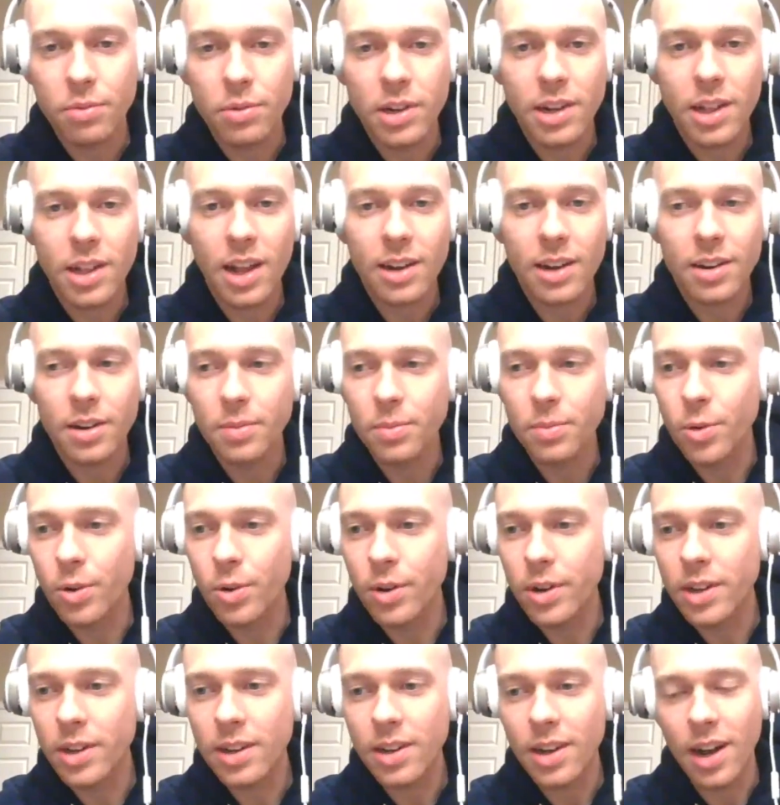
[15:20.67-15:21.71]
3 o'clock in the
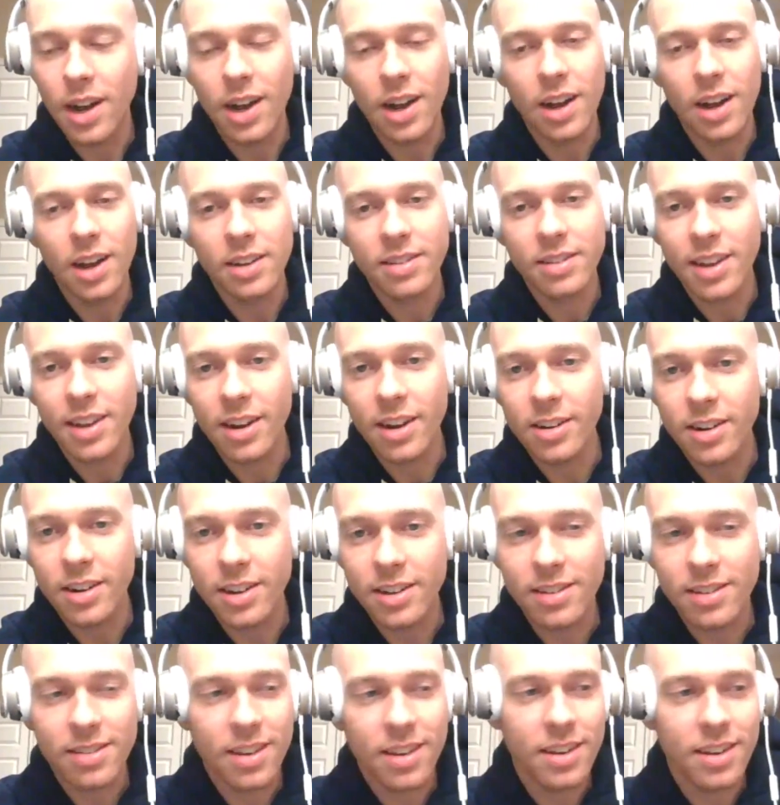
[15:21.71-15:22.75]
morning.
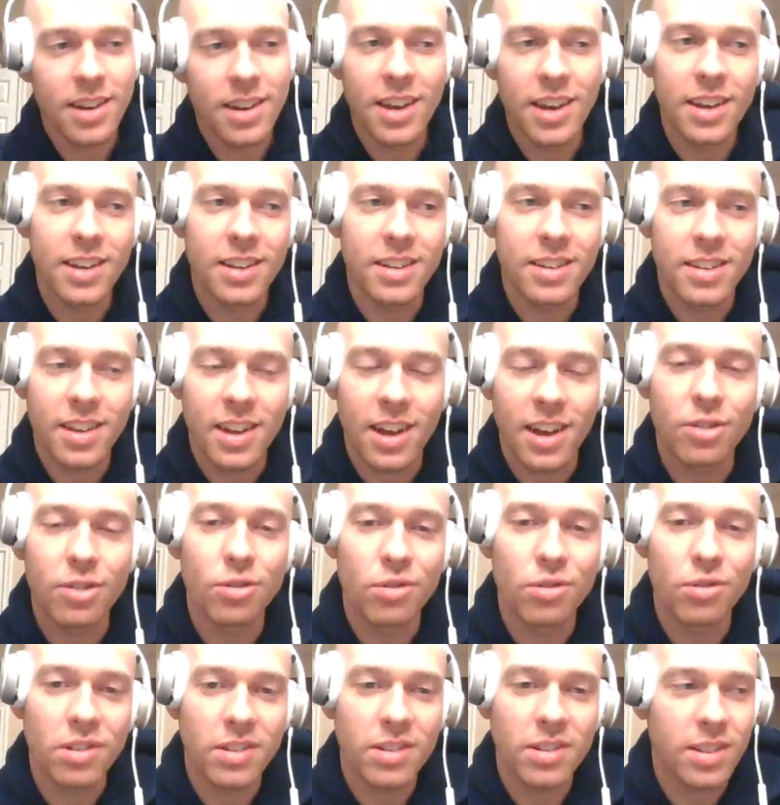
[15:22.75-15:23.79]
Saturday and Sunday, I
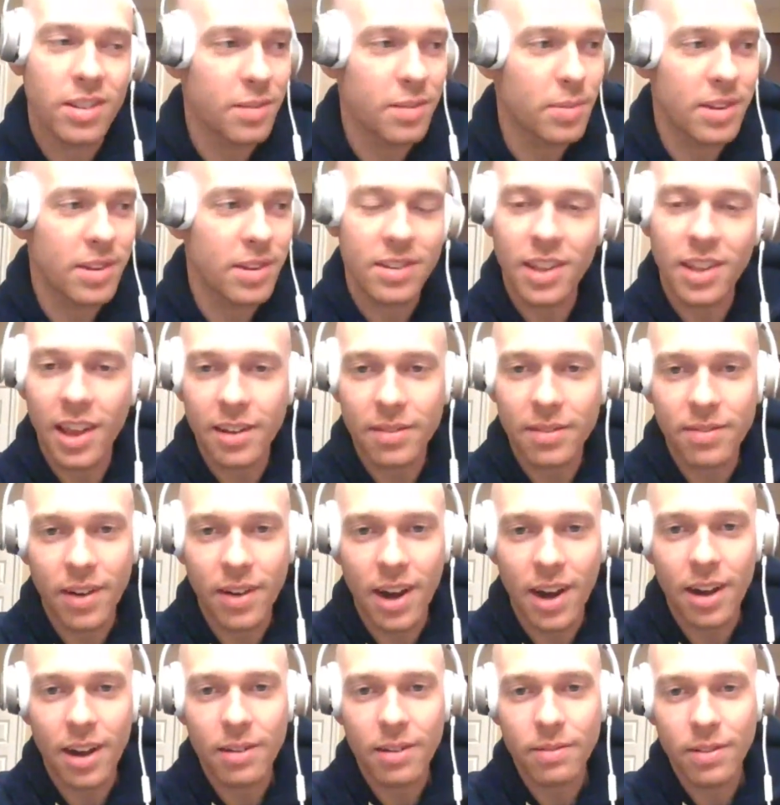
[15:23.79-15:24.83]
usually sleep into like
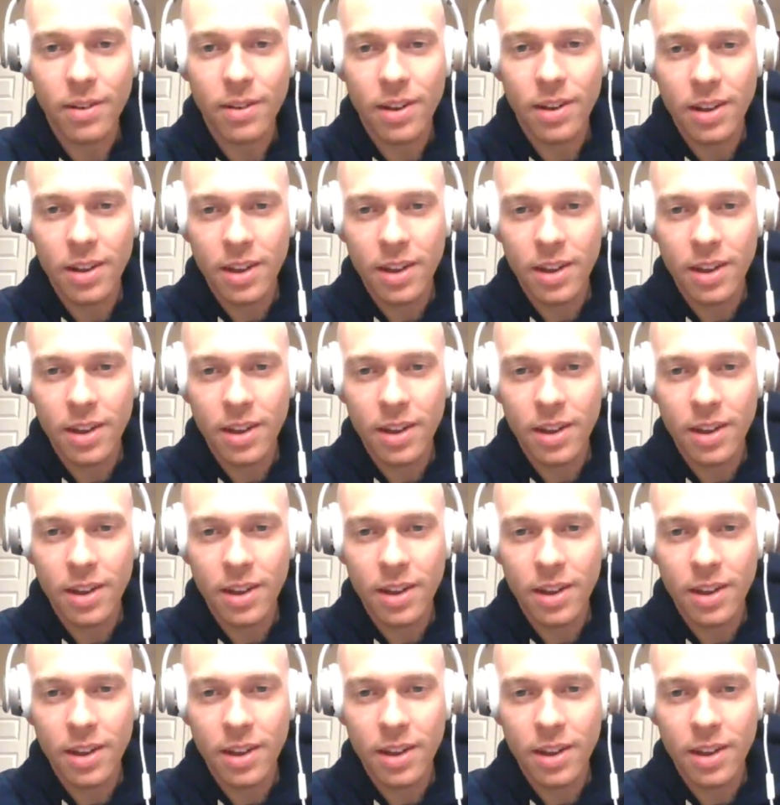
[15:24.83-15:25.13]
5.